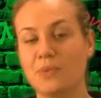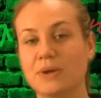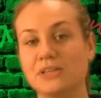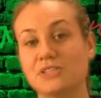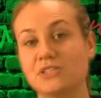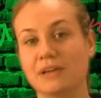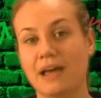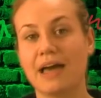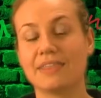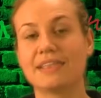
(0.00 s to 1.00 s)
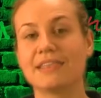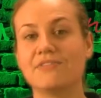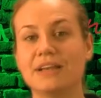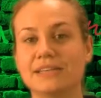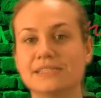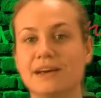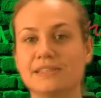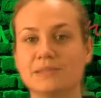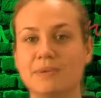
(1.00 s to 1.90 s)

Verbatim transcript: which I think they're really excited